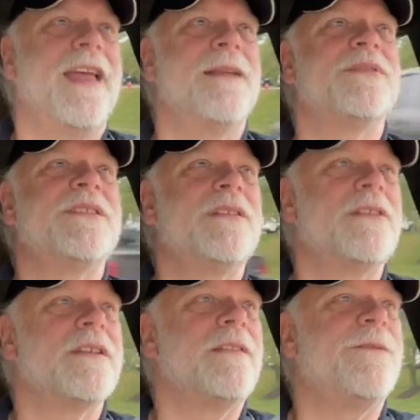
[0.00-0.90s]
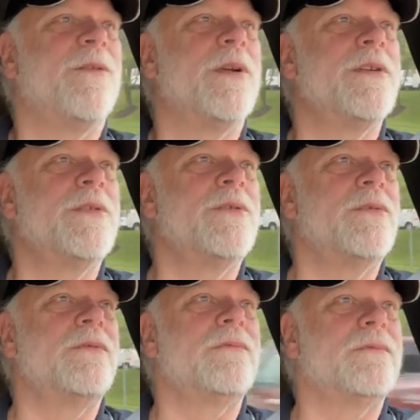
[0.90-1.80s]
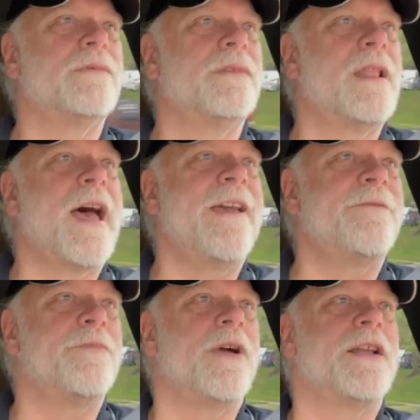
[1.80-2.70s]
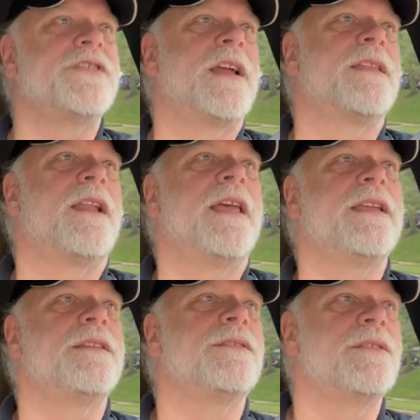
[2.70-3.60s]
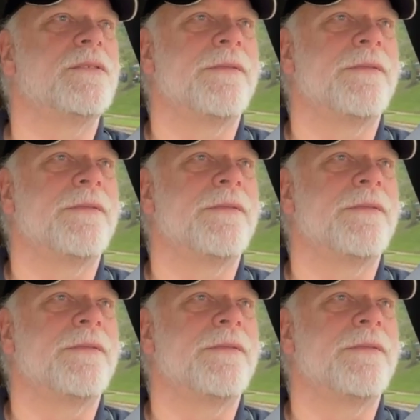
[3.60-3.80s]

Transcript: and I'm still looking for a new live project that I can do.